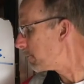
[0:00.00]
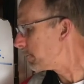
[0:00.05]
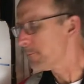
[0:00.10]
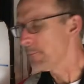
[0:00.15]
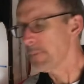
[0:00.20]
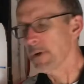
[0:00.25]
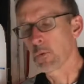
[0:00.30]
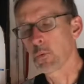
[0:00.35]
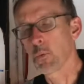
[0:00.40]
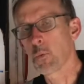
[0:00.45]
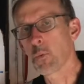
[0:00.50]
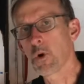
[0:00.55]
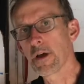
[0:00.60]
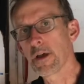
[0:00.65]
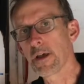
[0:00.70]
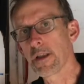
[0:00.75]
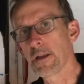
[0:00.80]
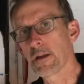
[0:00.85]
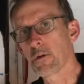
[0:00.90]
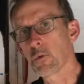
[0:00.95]
But
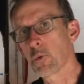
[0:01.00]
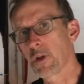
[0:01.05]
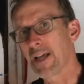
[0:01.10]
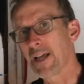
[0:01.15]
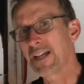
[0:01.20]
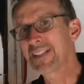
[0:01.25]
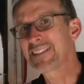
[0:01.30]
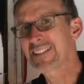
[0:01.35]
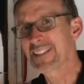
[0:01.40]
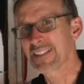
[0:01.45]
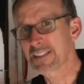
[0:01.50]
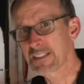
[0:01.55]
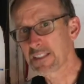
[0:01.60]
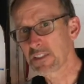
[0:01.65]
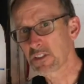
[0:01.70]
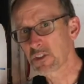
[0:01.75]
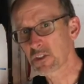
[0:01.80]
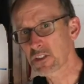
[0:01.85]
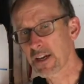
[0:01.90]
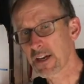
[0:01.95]
what I see on the
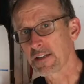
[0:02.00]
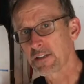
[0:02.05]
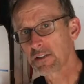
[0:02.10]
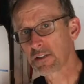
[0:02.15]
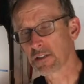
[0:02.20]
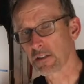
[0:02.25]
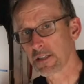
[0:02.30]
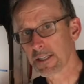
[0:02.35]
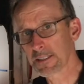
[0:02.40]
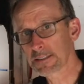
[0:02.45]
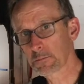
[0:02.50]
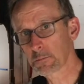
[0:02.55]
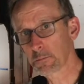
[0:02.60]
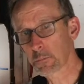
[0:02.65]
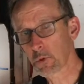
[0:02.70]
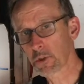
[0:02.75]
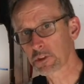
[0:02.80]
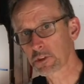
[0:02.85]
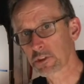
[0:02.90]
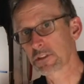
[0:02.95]
teacher side is a lesson
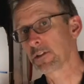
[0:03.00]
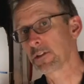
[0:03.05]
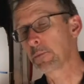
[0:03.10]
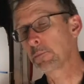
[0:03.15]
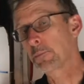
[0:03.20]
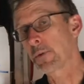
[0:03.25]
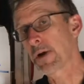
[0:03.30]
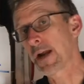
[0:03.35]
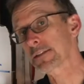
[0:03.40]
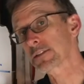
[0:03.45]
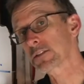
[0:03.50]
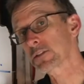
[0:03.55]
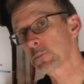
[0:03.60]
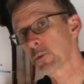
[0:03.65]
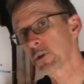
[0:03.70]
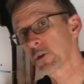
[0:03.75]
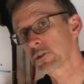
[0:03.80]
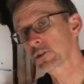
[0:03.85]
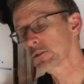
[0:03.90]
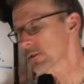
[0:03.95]
portion and a practice
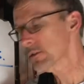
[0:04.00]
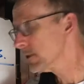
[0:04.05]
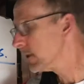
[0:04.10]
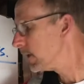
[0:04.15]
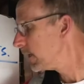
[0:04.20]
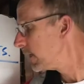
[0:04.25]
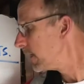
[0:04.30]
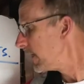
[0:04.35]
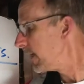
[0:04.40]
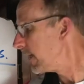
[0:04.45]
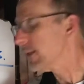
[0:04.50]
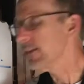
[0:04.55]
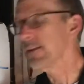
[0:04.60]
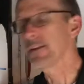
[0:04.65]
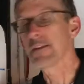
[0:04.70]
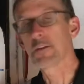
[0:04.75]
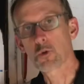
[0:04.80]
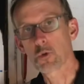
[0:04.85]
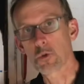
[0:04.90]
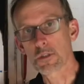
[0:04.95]
portion, and then
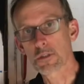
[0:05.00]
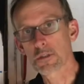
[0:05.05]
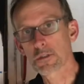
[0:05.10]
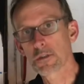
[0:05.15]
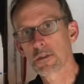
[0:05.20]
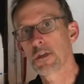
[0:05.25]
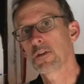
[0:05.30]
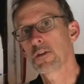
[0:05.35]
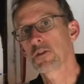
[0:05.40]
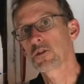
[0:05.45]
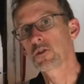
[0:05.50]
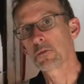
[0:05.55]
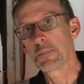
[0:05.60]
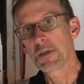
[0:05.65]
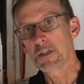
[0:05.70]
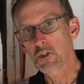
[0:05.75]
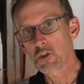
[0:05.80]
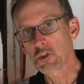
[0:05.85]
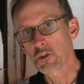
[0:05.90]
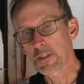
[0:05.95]
the quiz. So
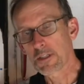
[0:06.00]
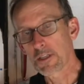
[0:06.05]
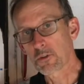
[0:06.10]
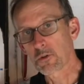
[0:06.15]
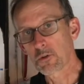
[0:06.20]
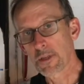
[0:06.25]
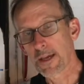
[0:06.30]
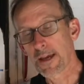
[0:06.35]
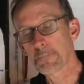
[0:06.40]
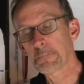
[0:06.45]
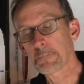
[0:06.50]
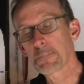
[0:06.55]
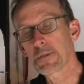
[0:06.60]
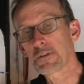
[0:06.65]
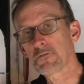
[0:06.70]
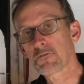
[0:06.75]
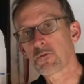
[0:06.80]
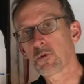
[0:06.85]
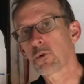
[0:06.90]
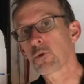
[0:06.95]
make sure you get through that
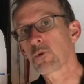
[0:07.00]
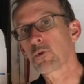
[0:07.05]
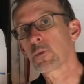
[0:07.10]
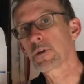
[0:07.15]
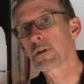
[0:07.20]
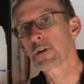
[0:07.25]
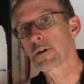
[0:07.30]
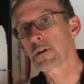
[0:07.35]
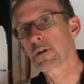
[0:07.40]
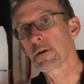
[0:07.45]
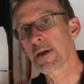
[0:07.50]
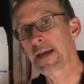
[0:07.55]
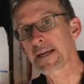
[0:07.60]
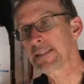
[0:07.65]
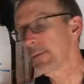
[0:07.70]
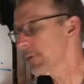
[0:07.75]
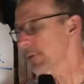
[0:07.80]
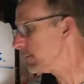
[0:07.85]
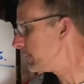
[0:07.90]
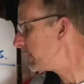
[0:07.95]
before
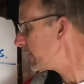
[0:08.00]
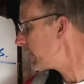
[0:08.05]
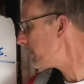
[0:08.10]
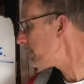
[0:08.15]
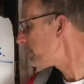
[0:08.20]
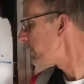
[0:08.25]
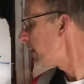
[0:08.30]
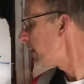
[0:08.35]
academic meetup.